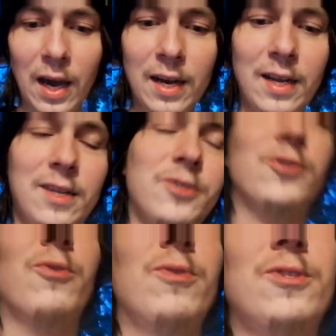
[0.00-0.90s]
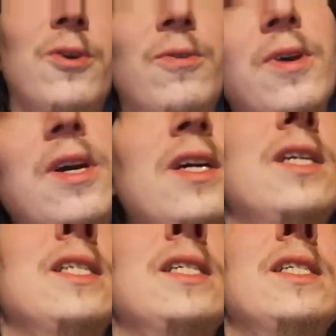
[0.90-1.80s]
a little story. So,
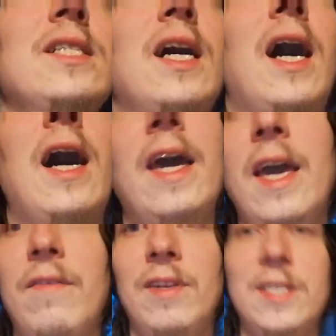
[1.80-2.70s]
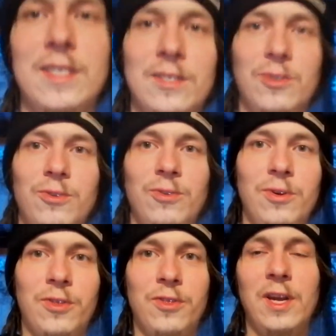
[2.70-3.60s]
I have listened
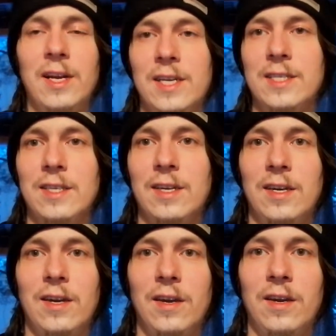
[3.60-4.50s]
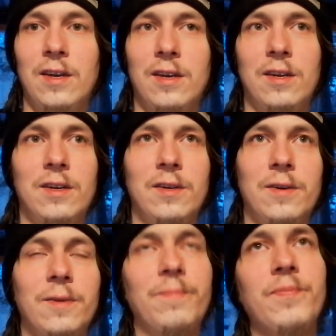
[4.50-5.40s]
to Thin Lizzy.
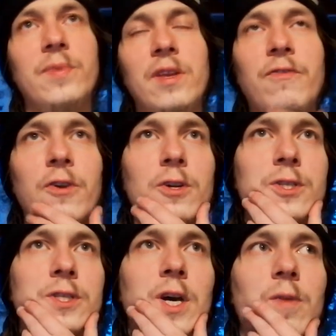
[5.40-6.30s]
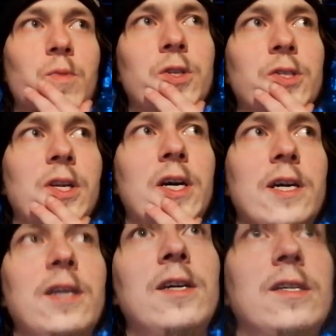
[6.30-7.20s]
The first time was
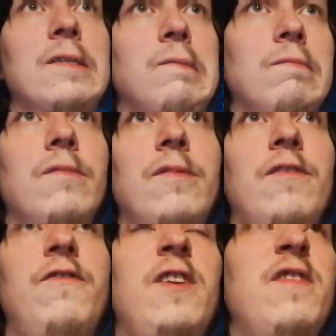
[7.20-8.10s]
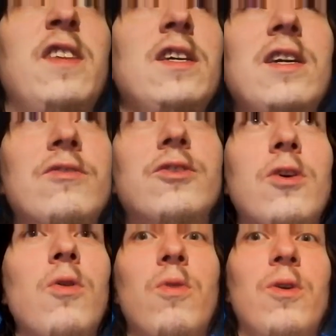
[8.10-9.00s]
like 15 years
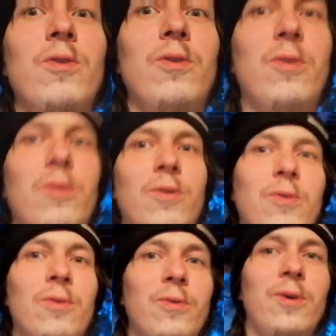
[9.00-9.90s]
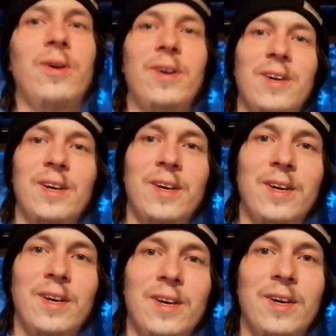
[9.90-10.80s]
ago or
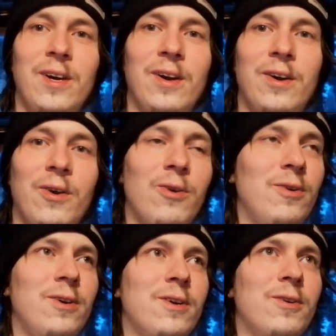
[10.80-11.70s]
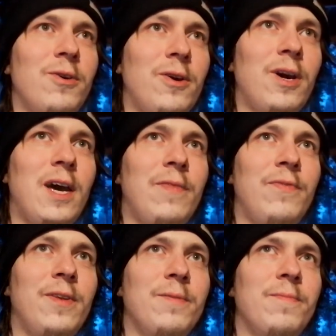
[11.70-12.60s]
earlier,
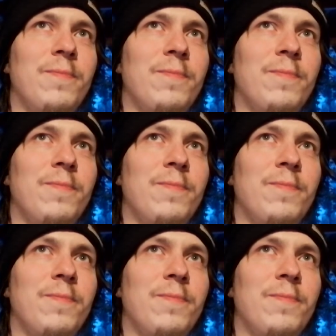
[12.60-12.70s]
and